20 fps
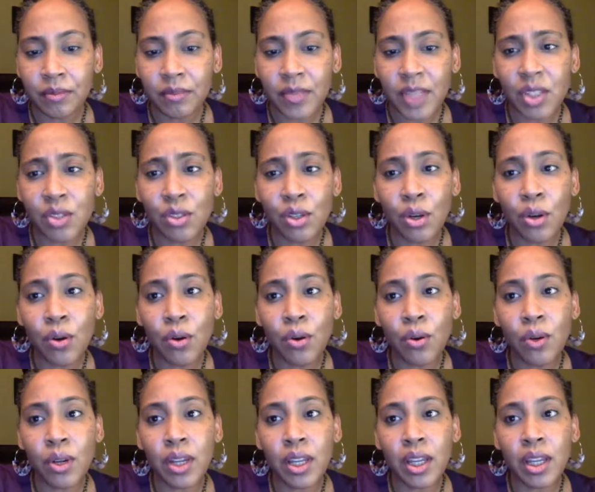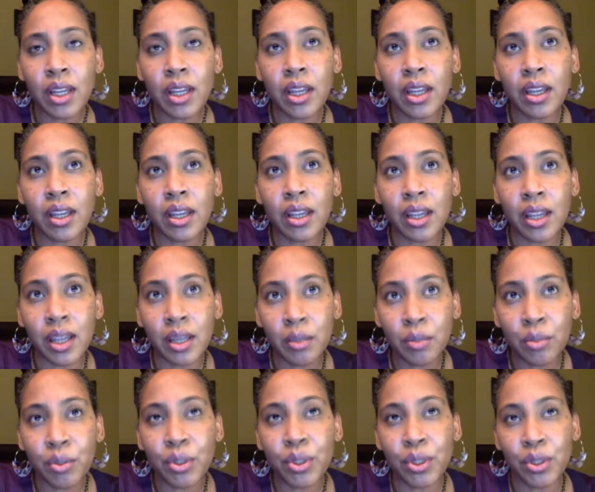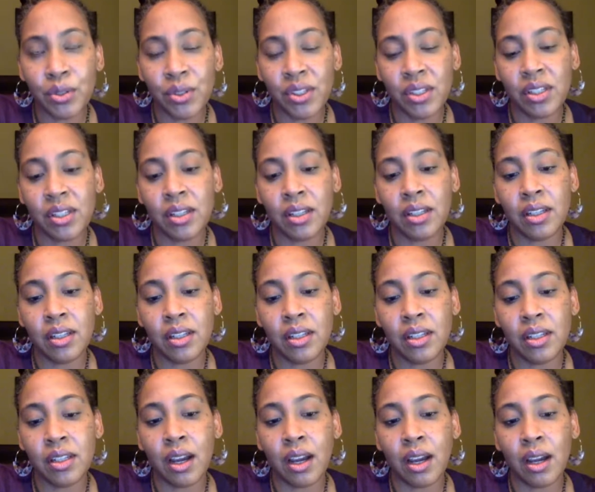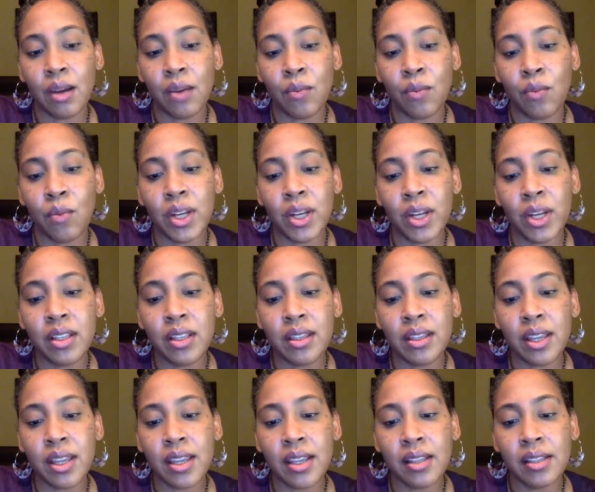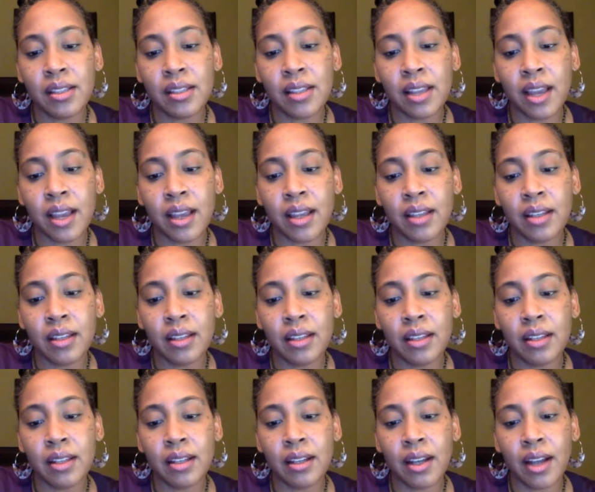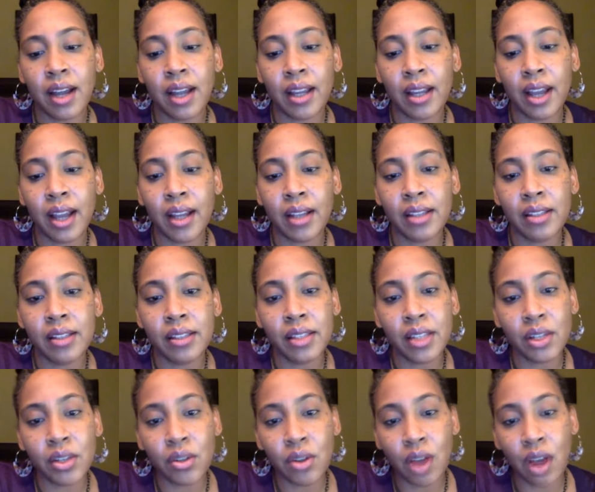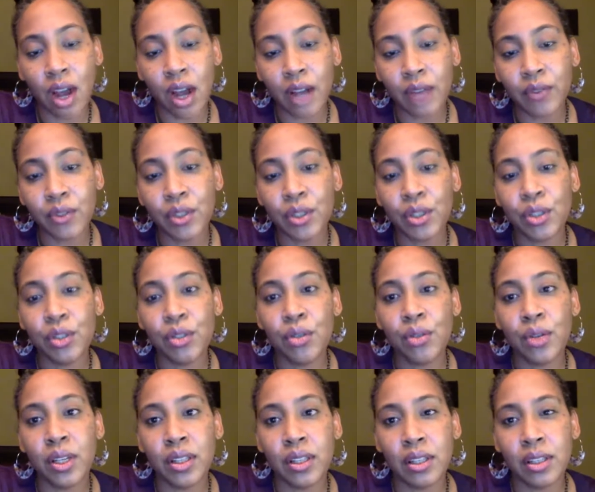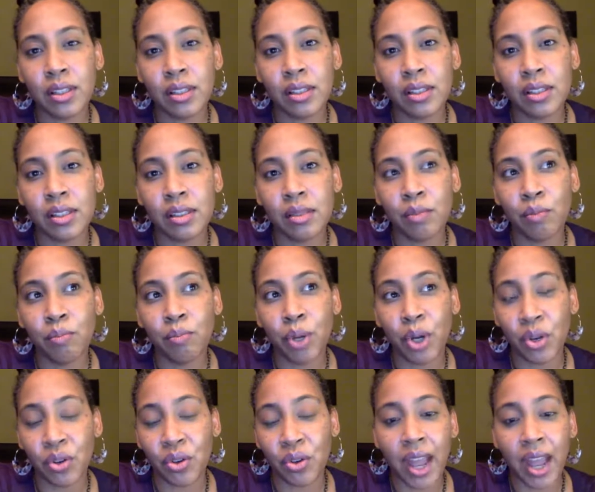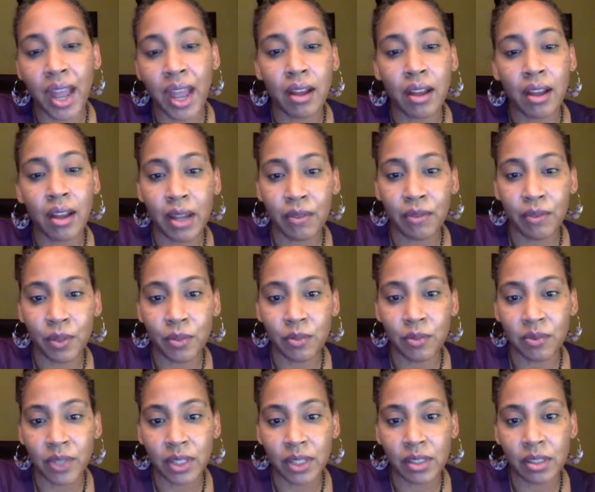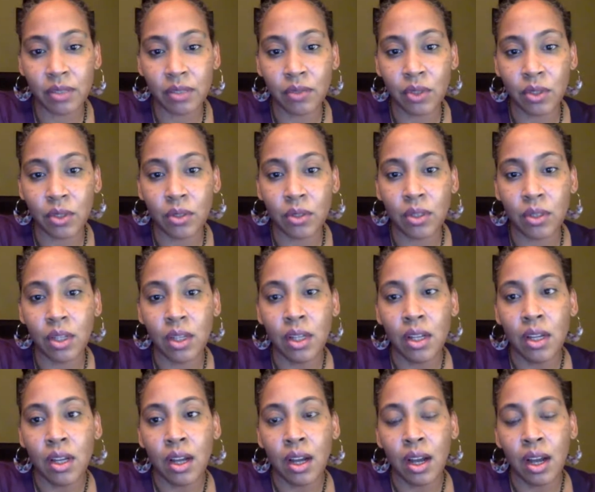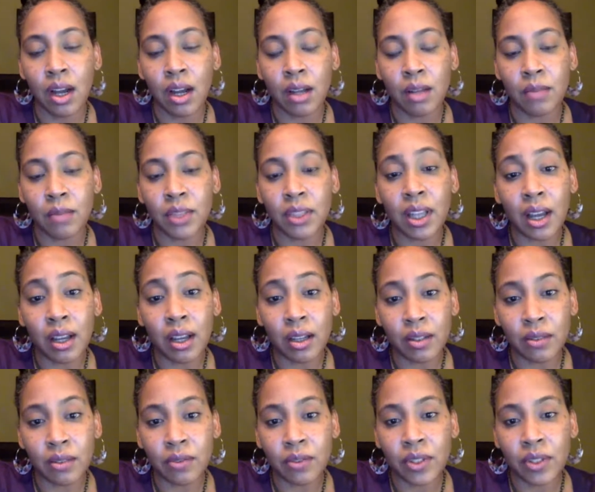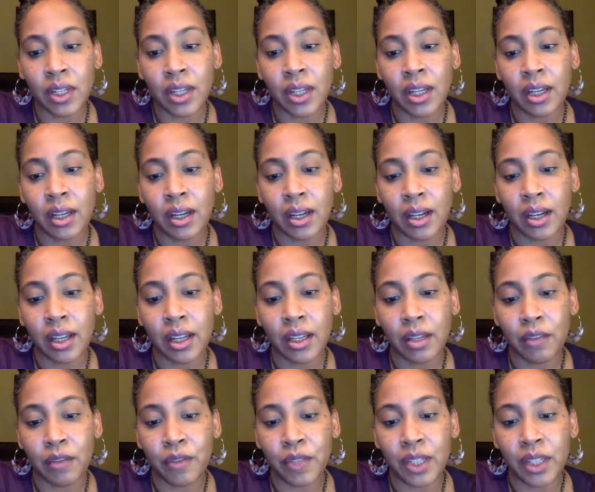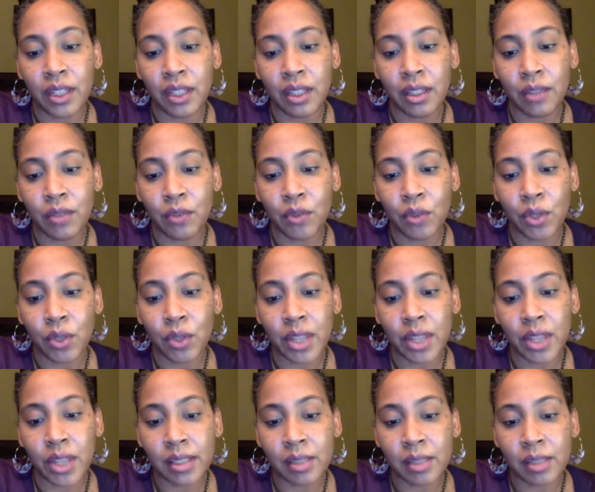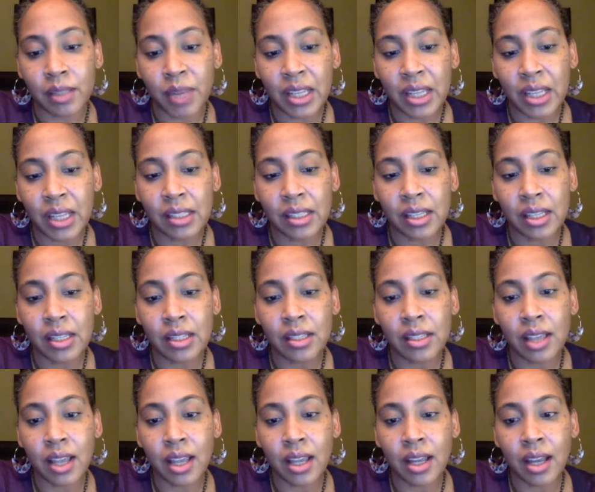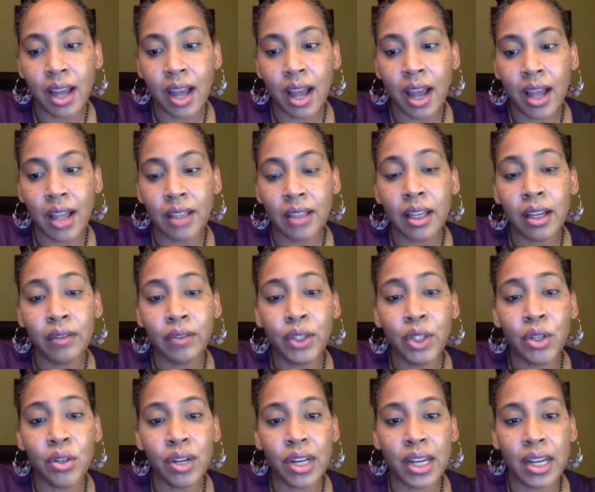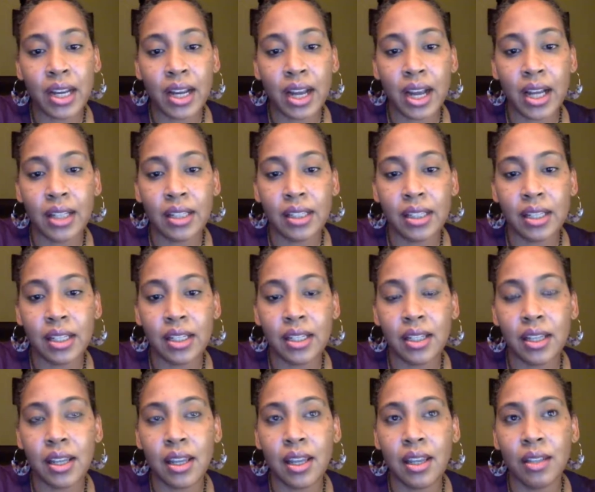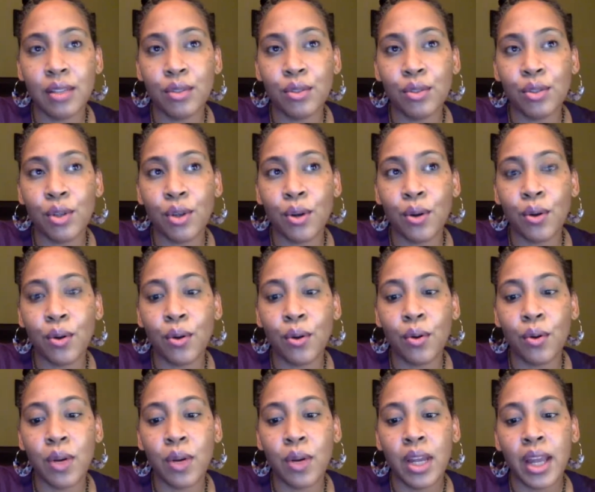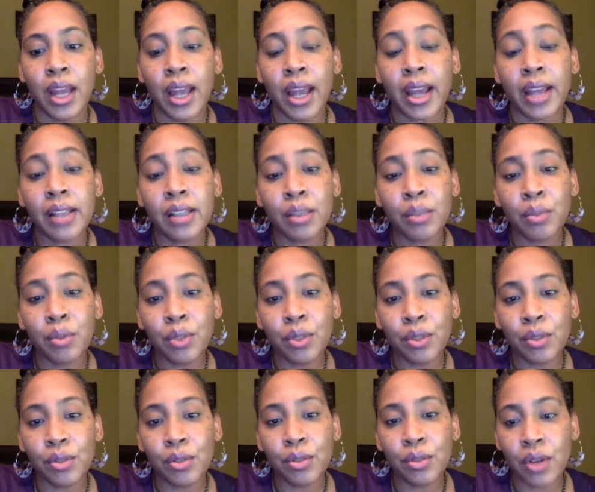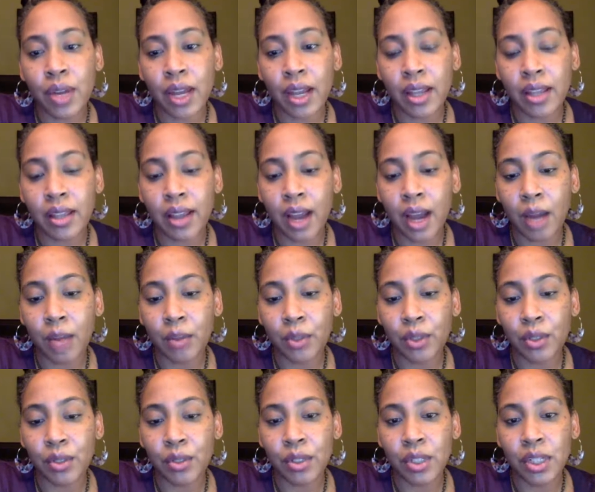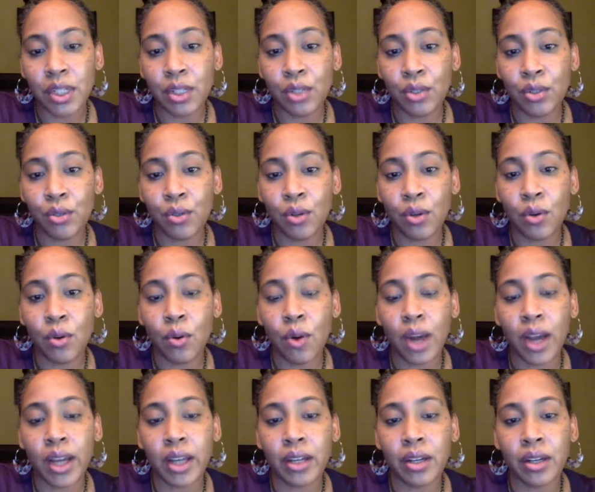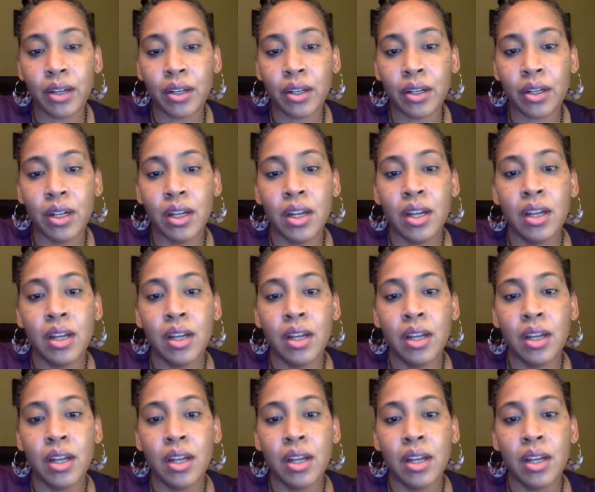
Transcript: so in producing, one of the things that I kind of steered off to, and this is birthed out of my film festival love and affinity for that space, is that I love curating content. And so as a producer, I had the opportunity to acquire